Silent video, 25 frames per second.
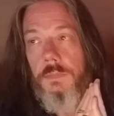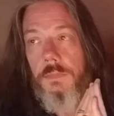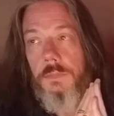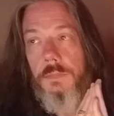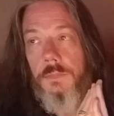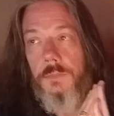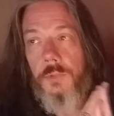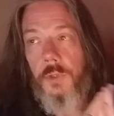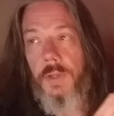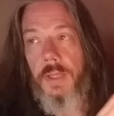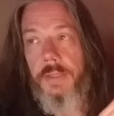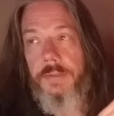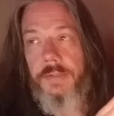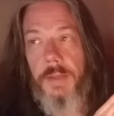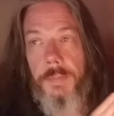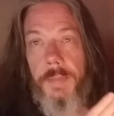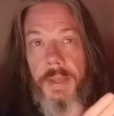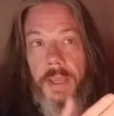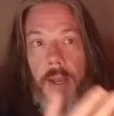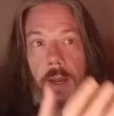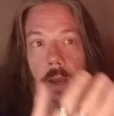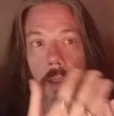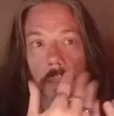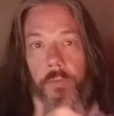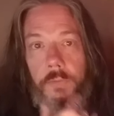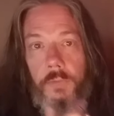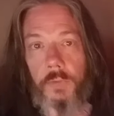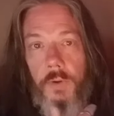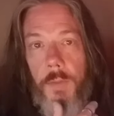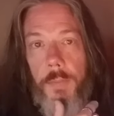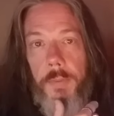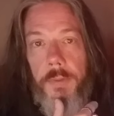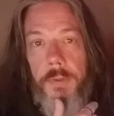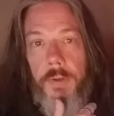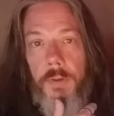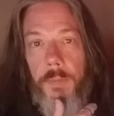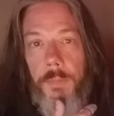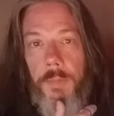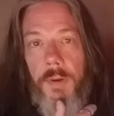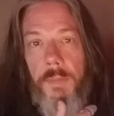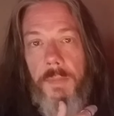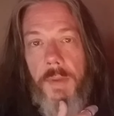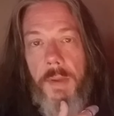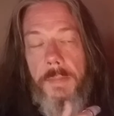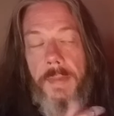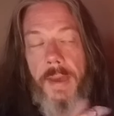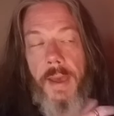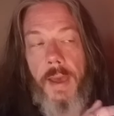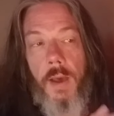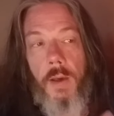During that time, I kind of threw up a little bit in my
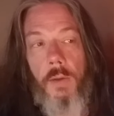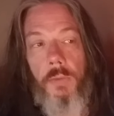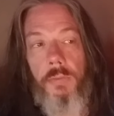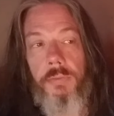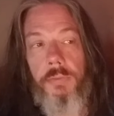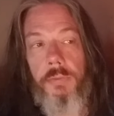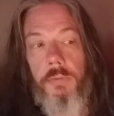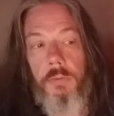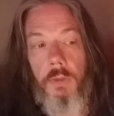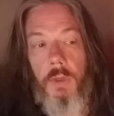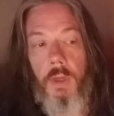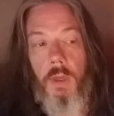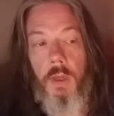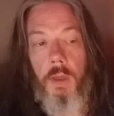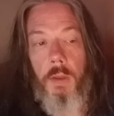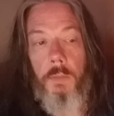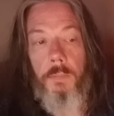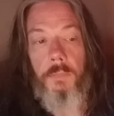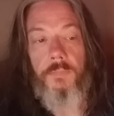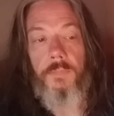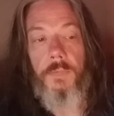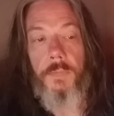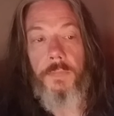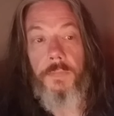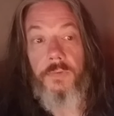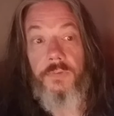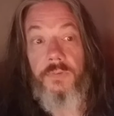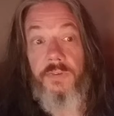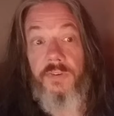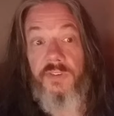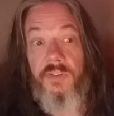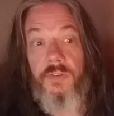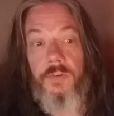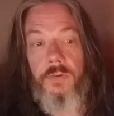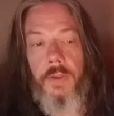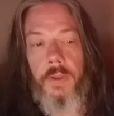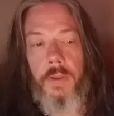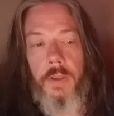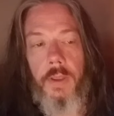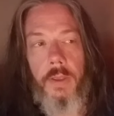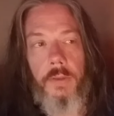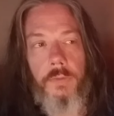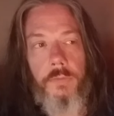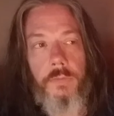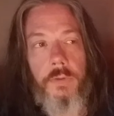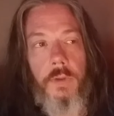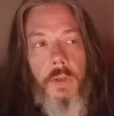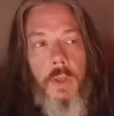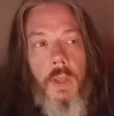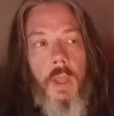mouth from the seizures, I guess.
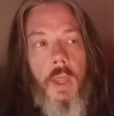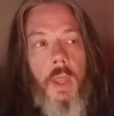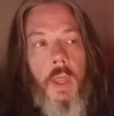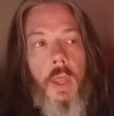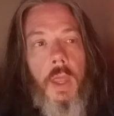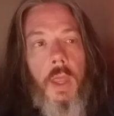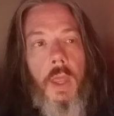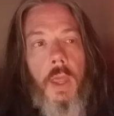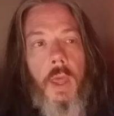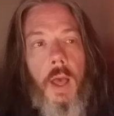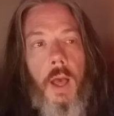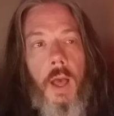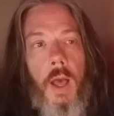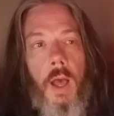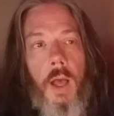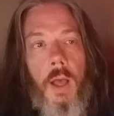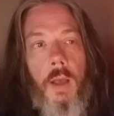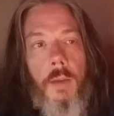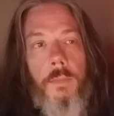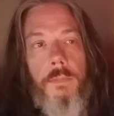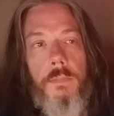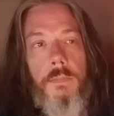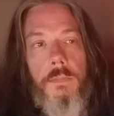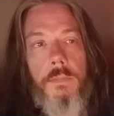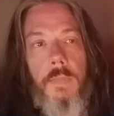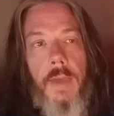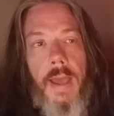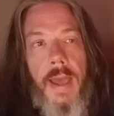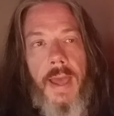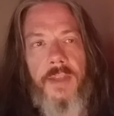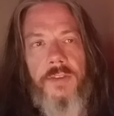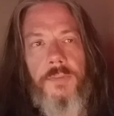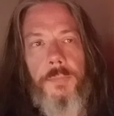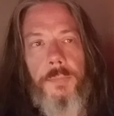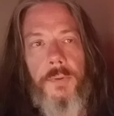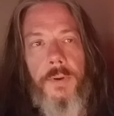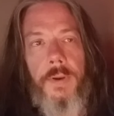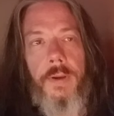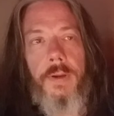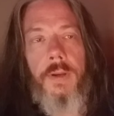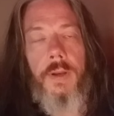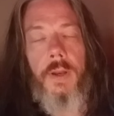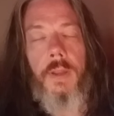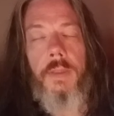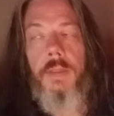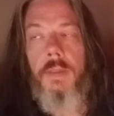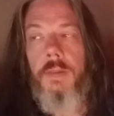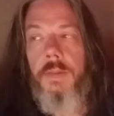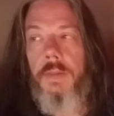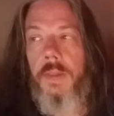Um, Aspirated, I
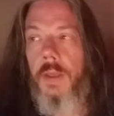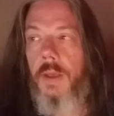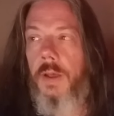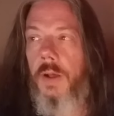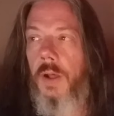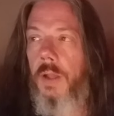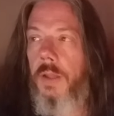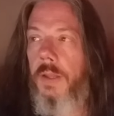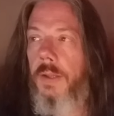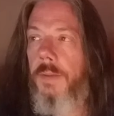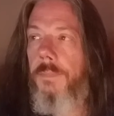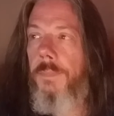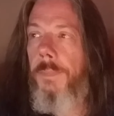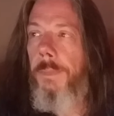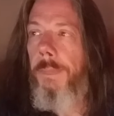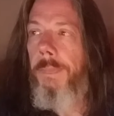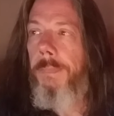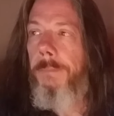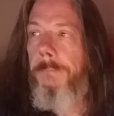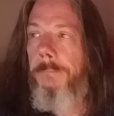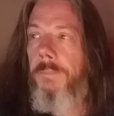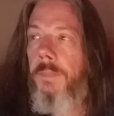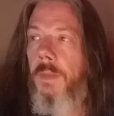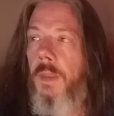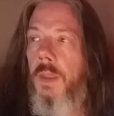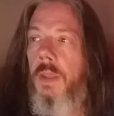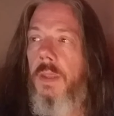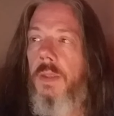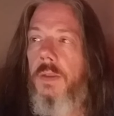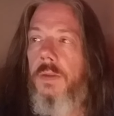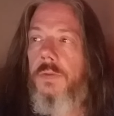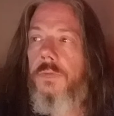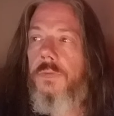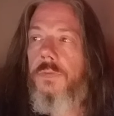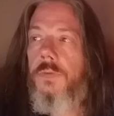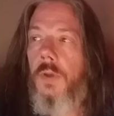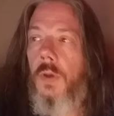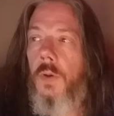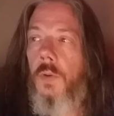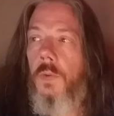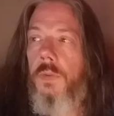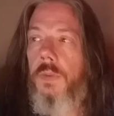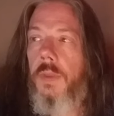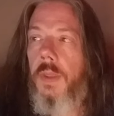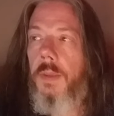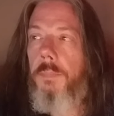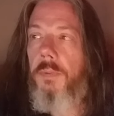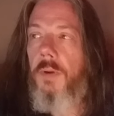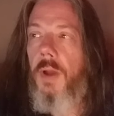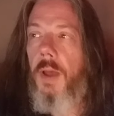think they call it. So
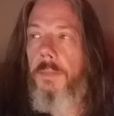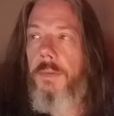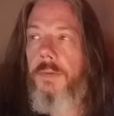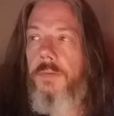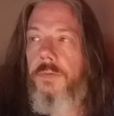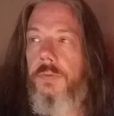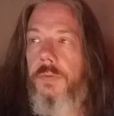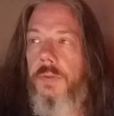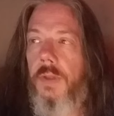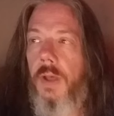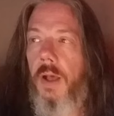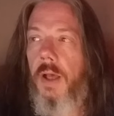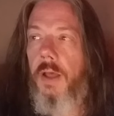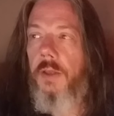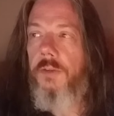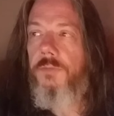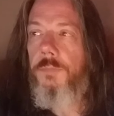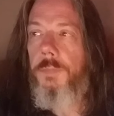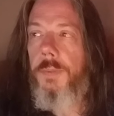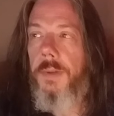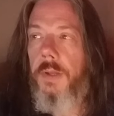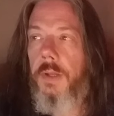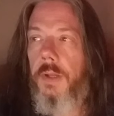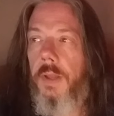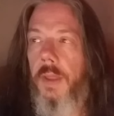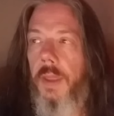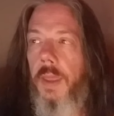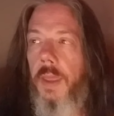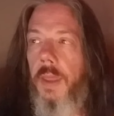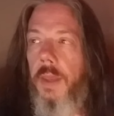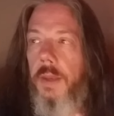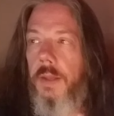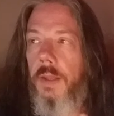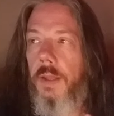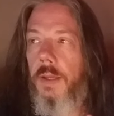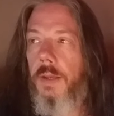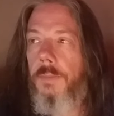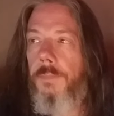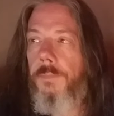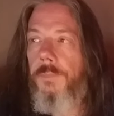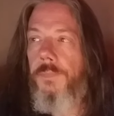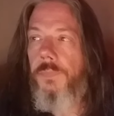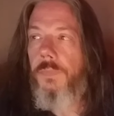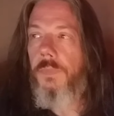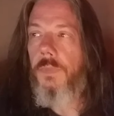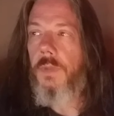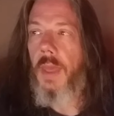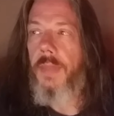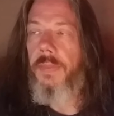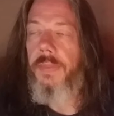they brought me to the hospital, and
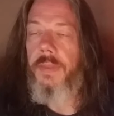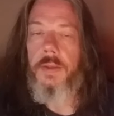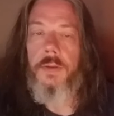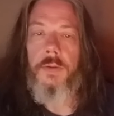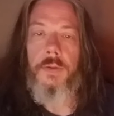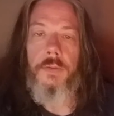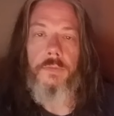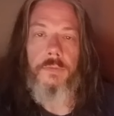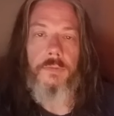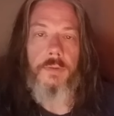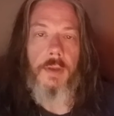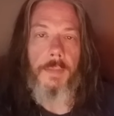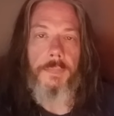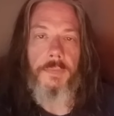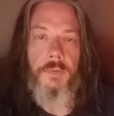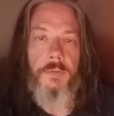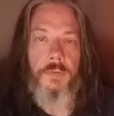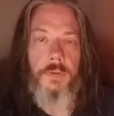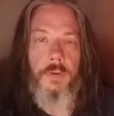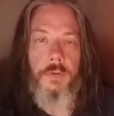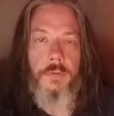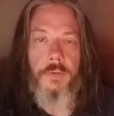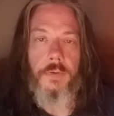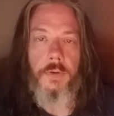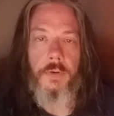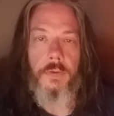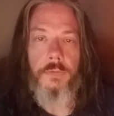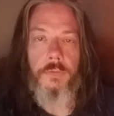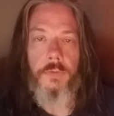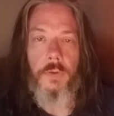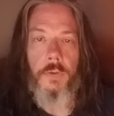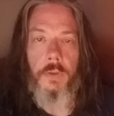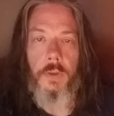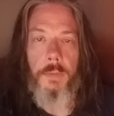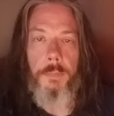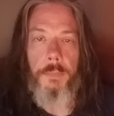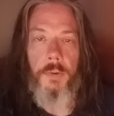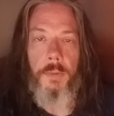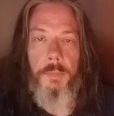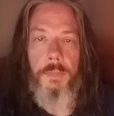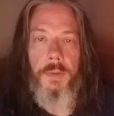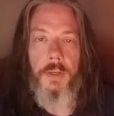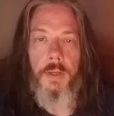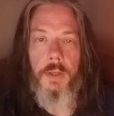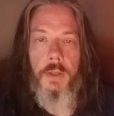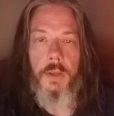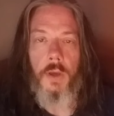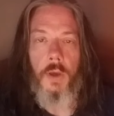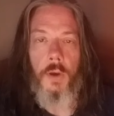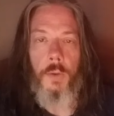they couldn't stop the seizures, so they put me in
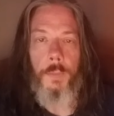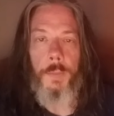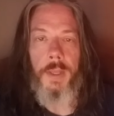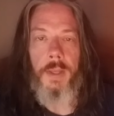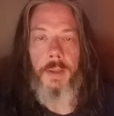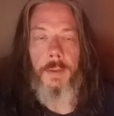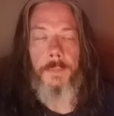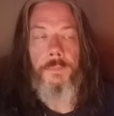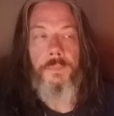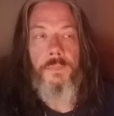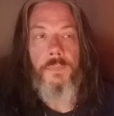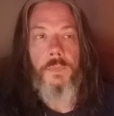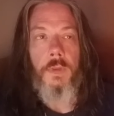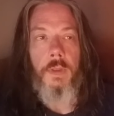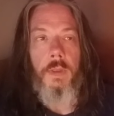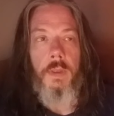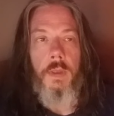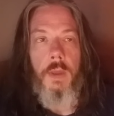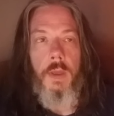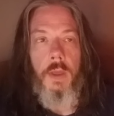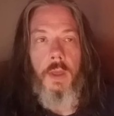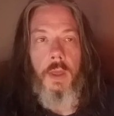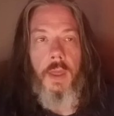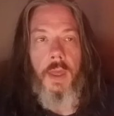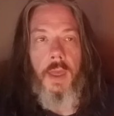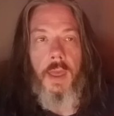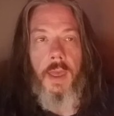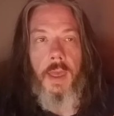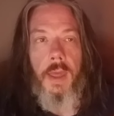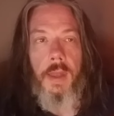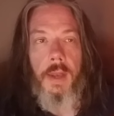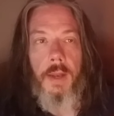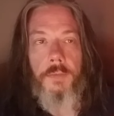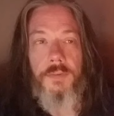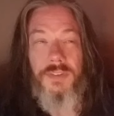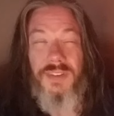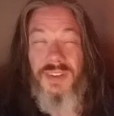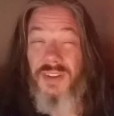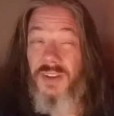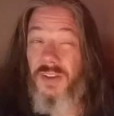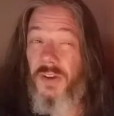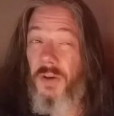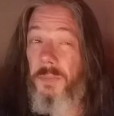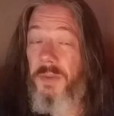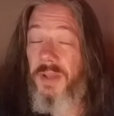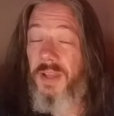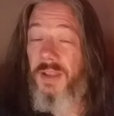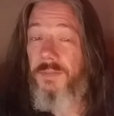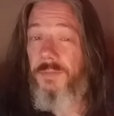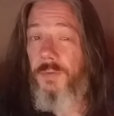a coma. And I was in a
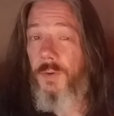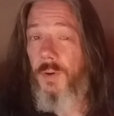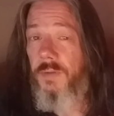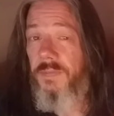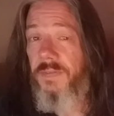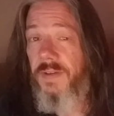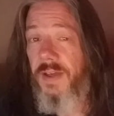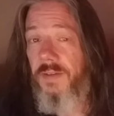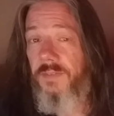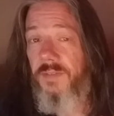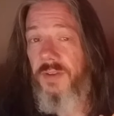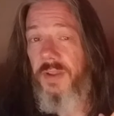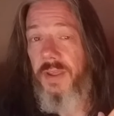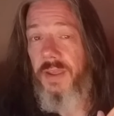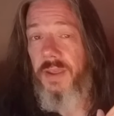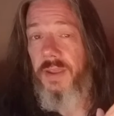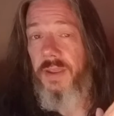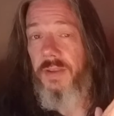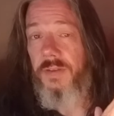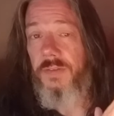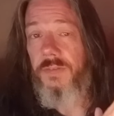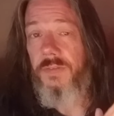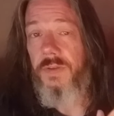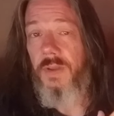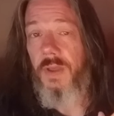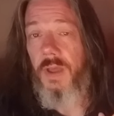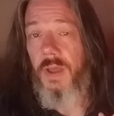coma like 4 or 5 days.